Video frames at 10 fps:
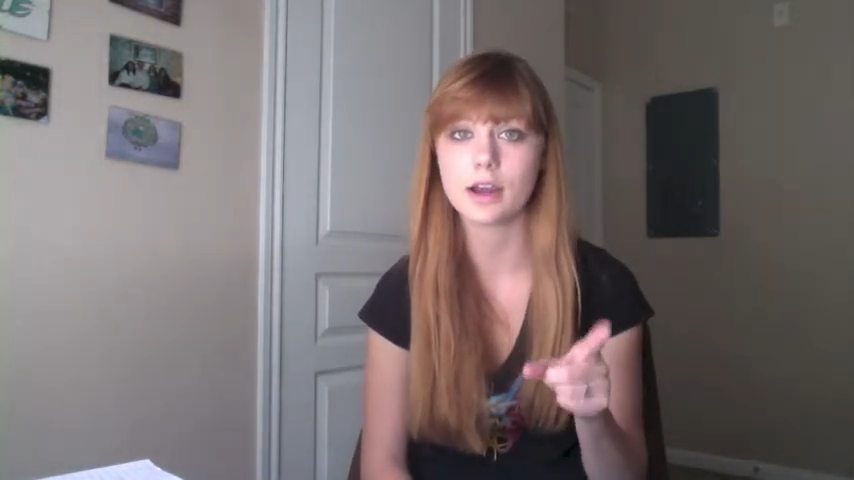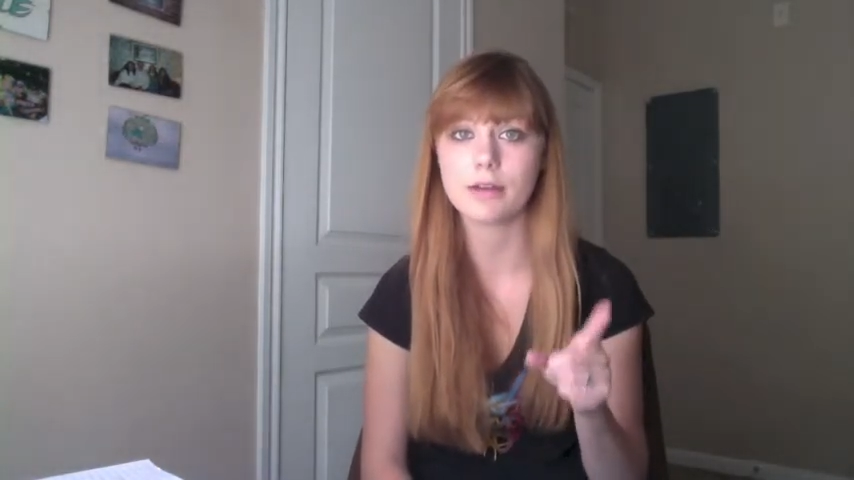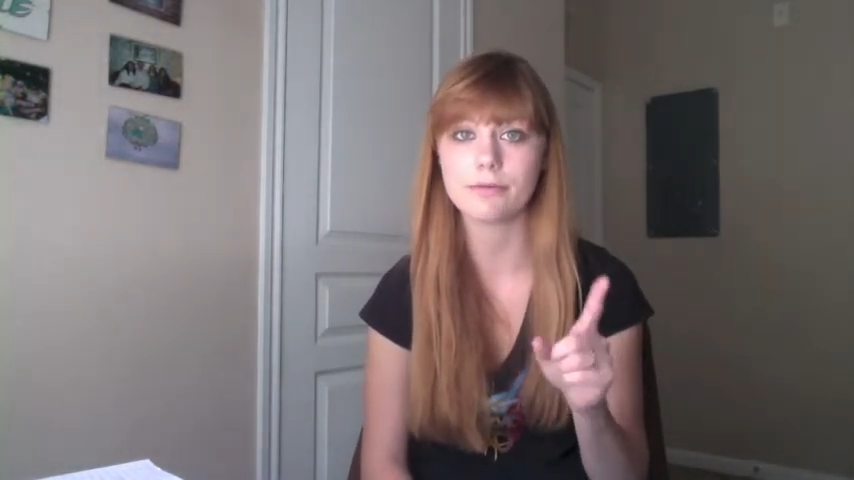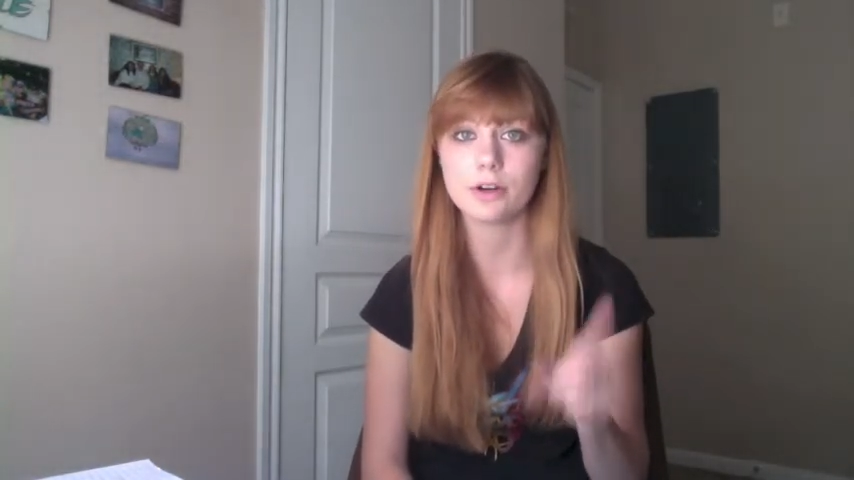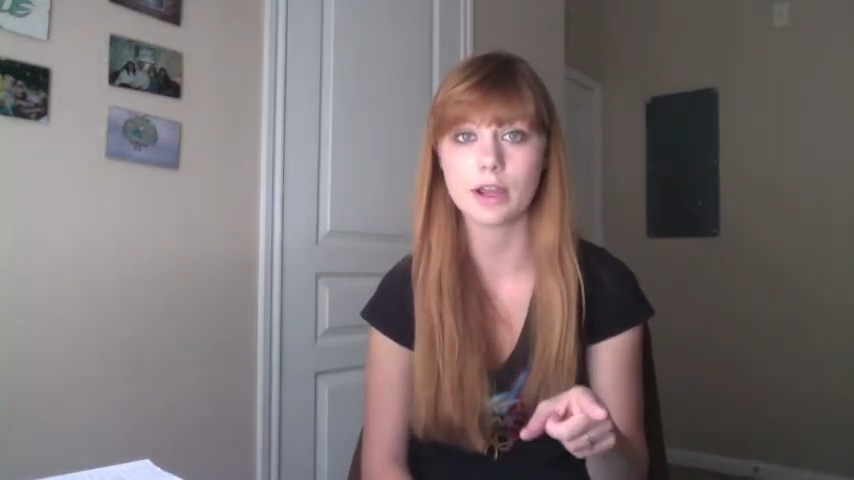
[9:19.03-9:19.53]

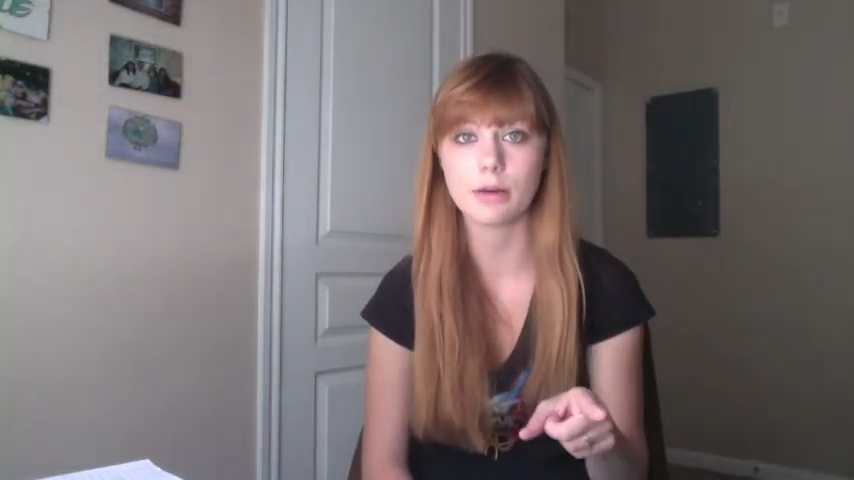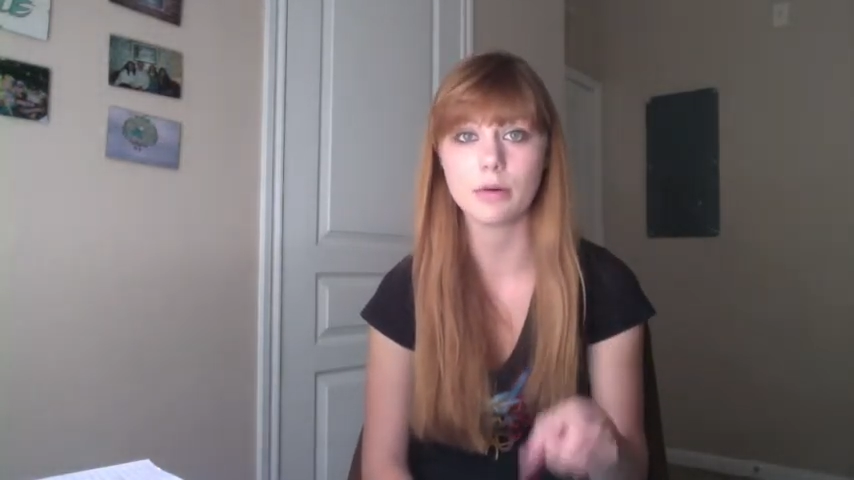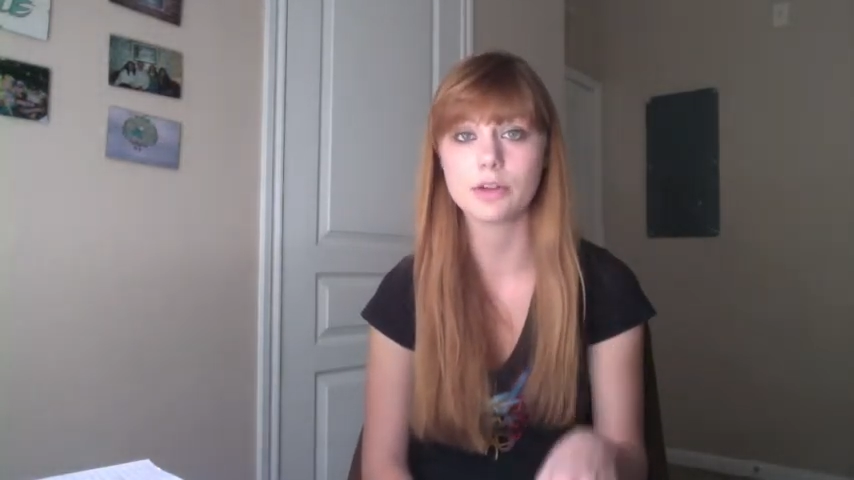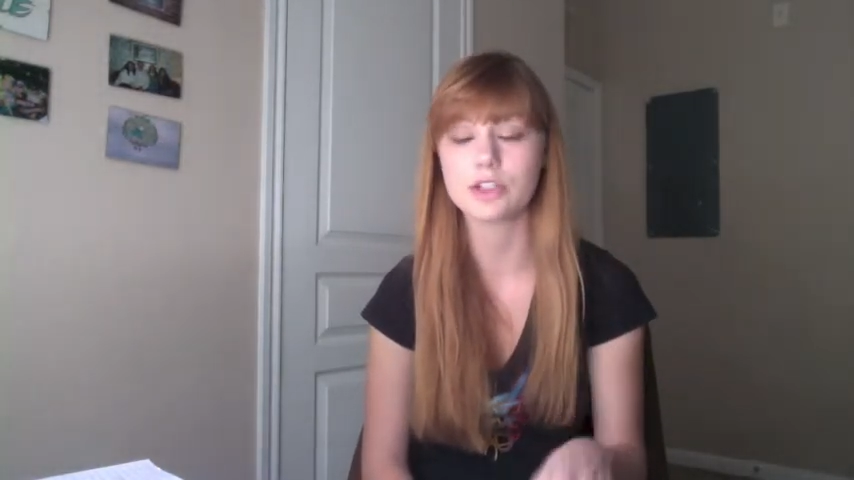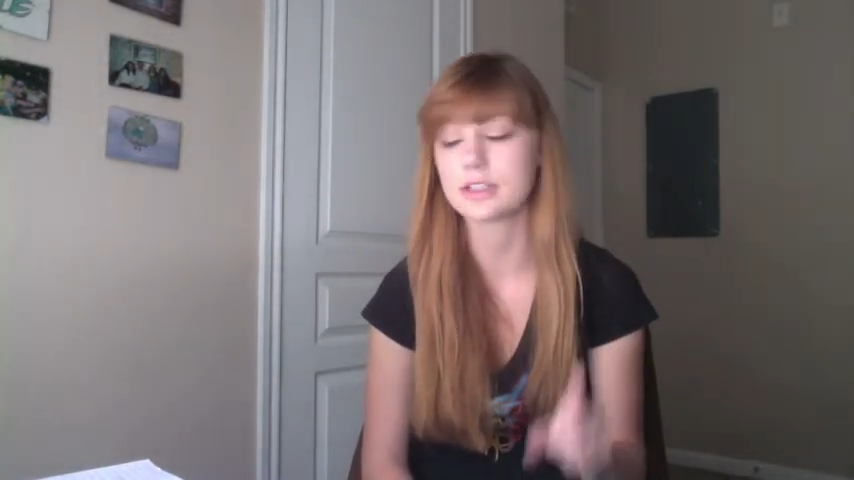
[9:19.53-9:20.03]
for an hour,
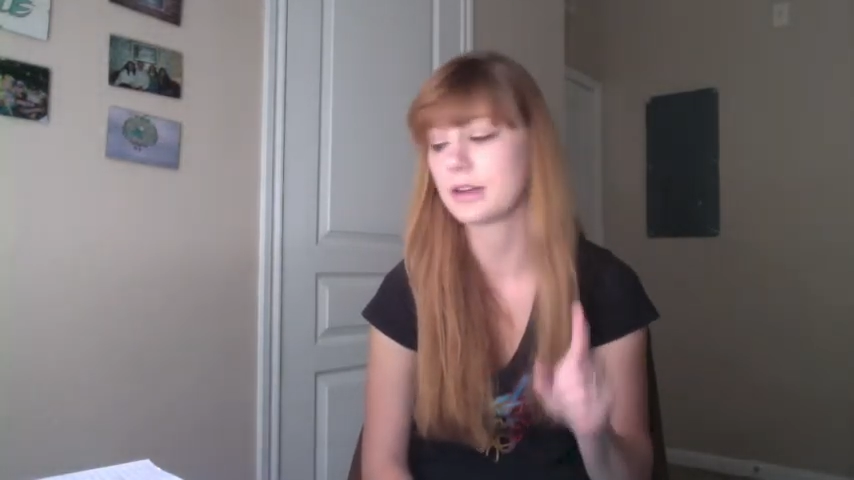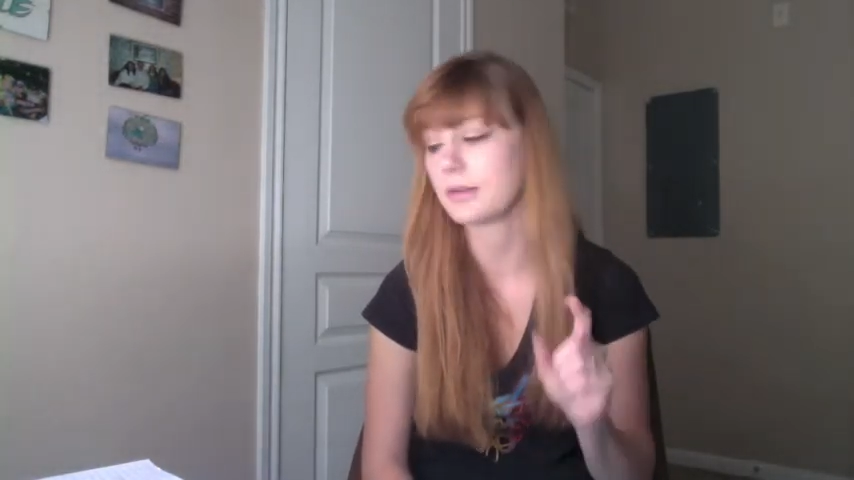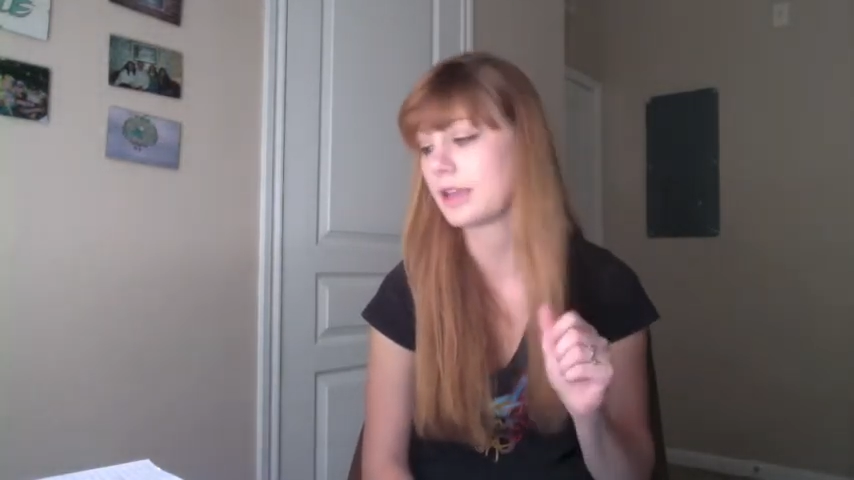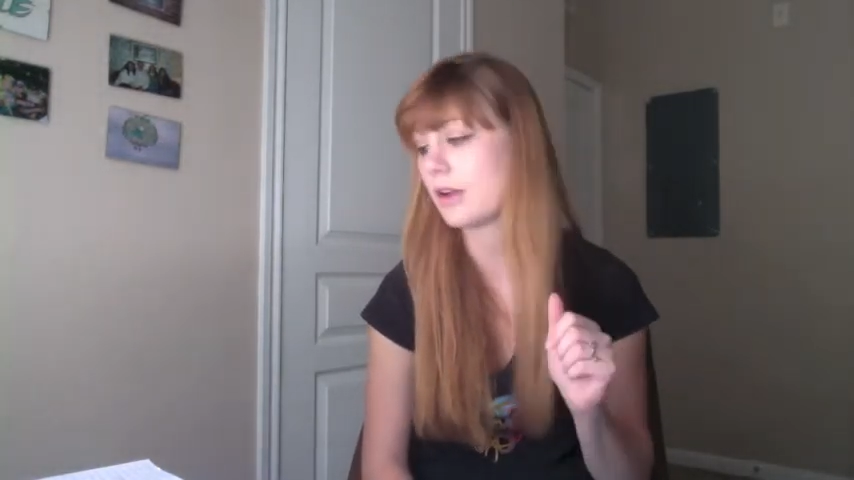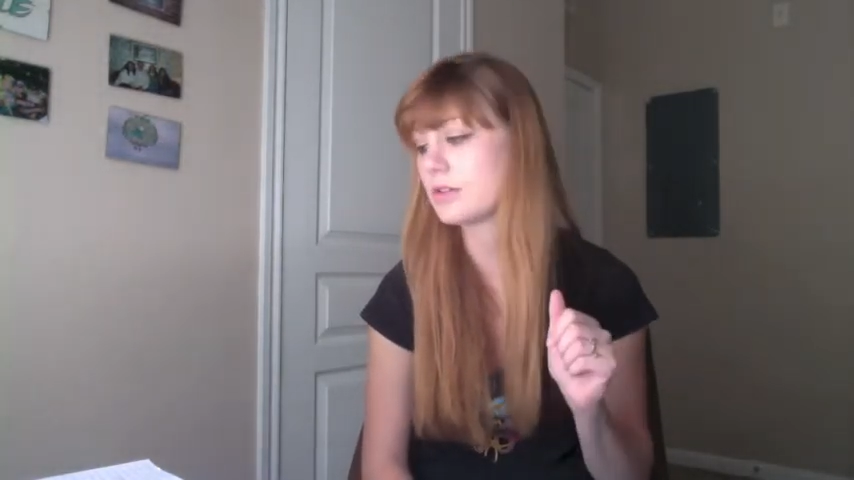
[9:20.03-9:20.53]
which is going to
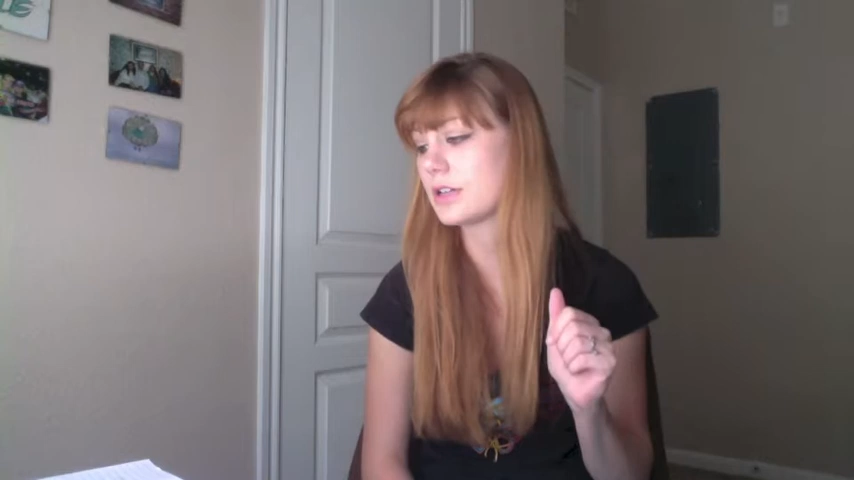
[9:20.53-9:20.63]
count